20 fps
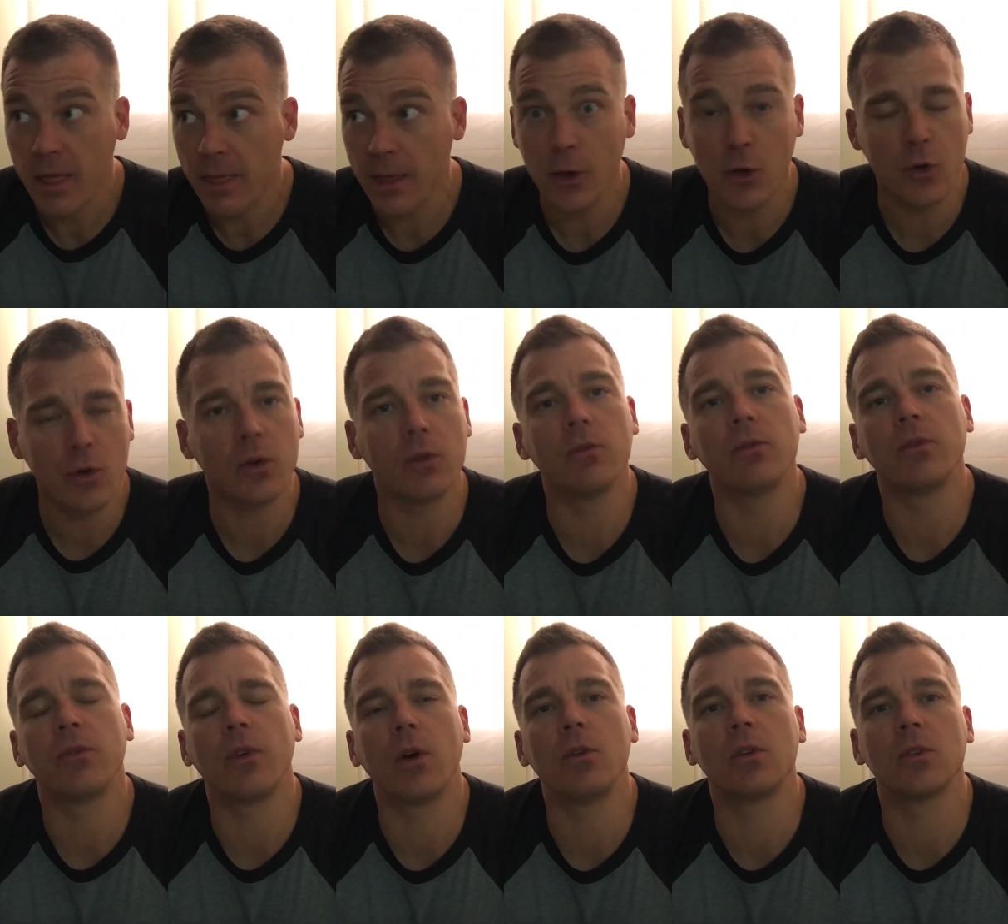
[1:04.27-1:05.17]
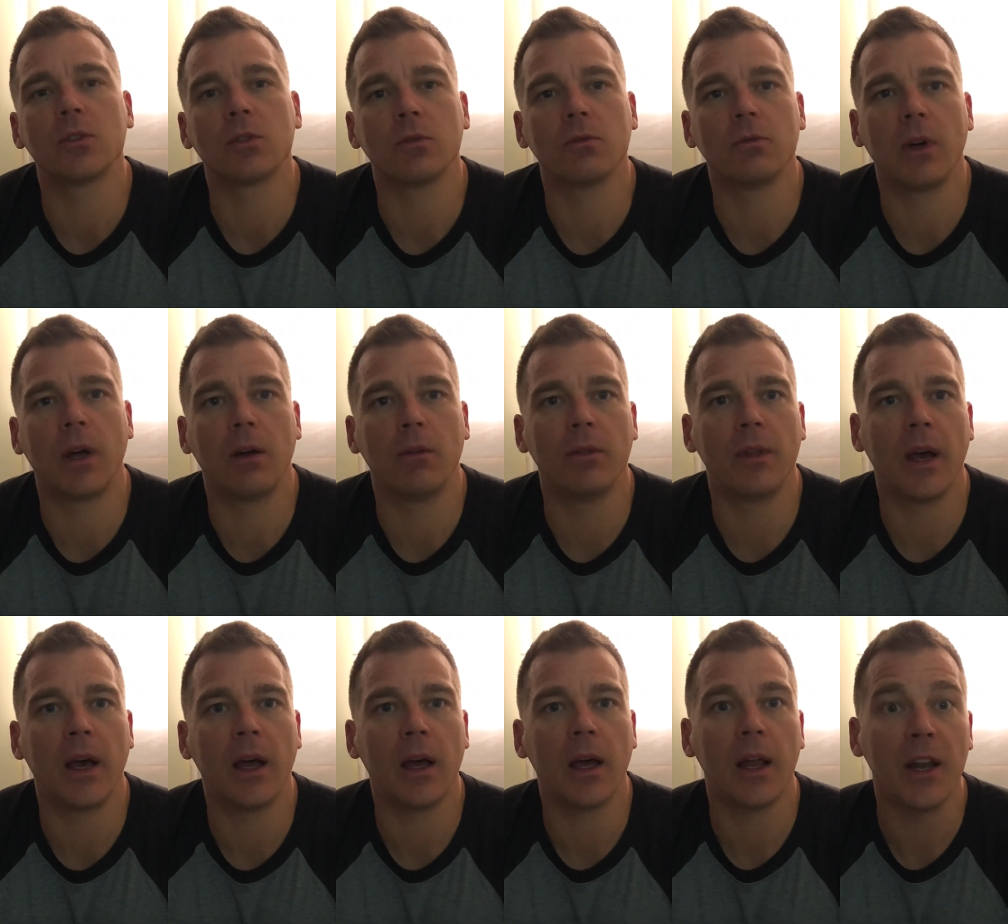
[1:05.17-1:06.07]
then you can focus around
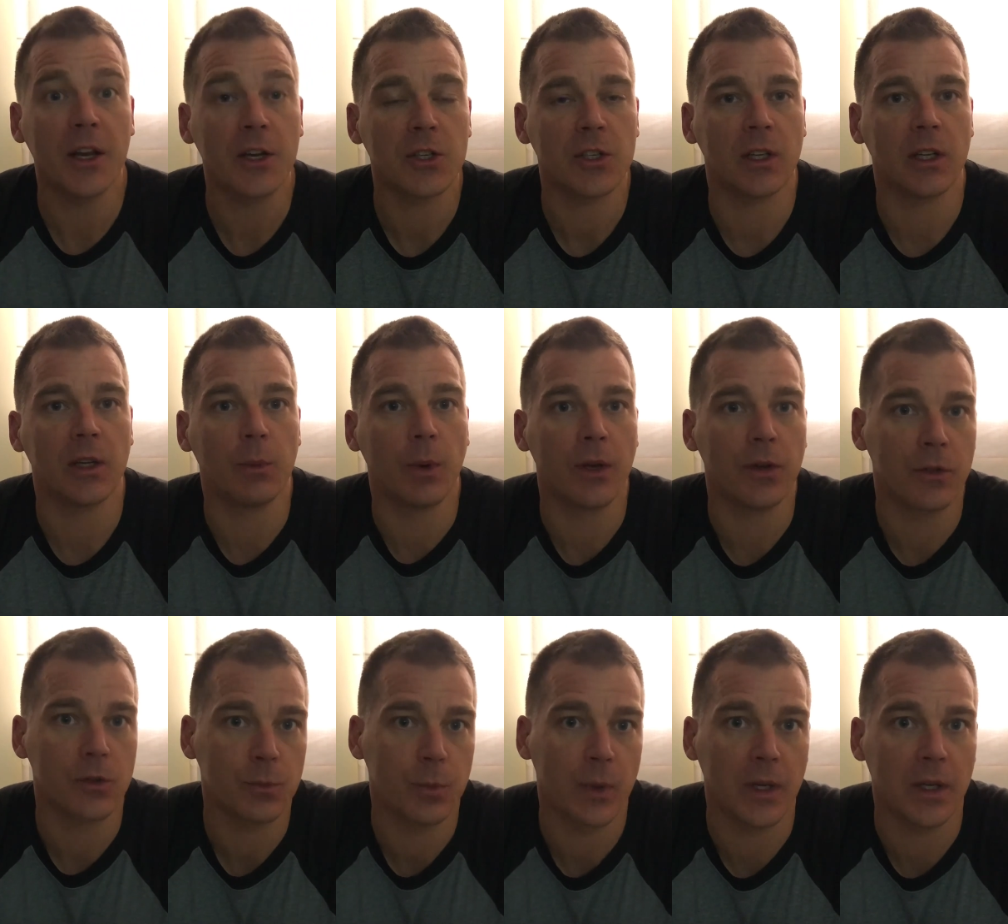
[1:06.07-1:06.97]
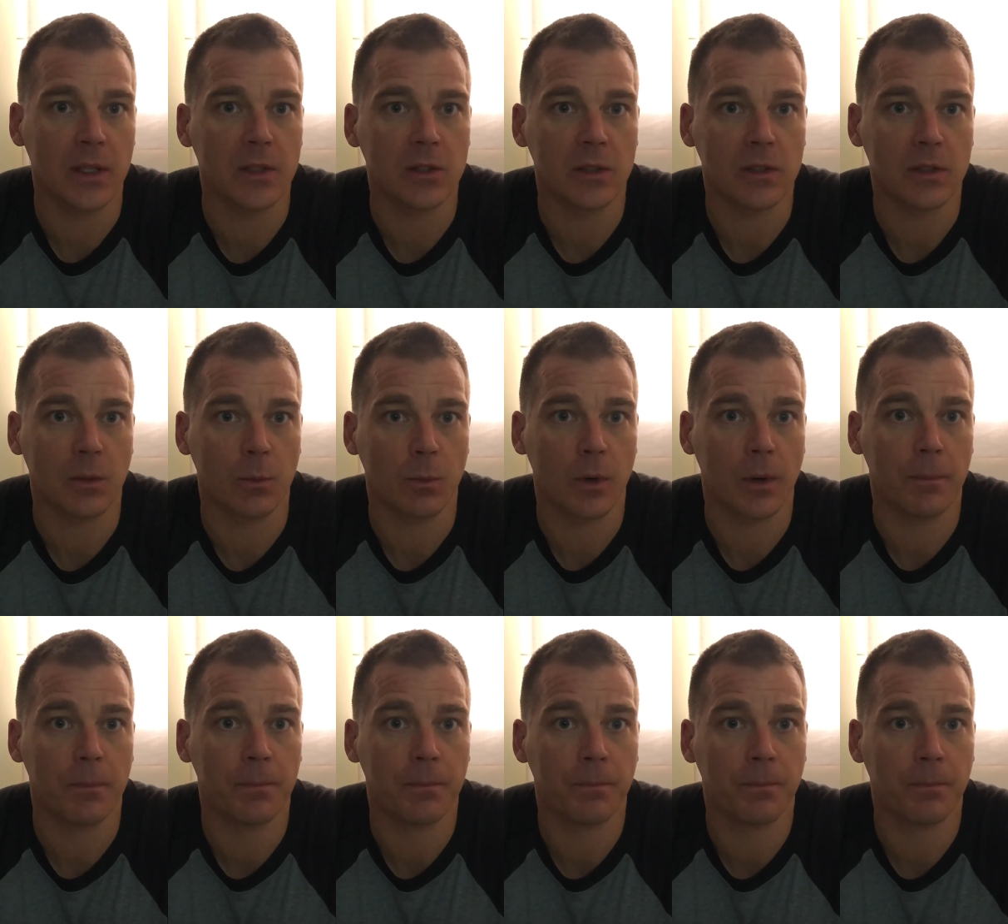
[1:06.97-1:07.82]
that initially when you're speaking to someone.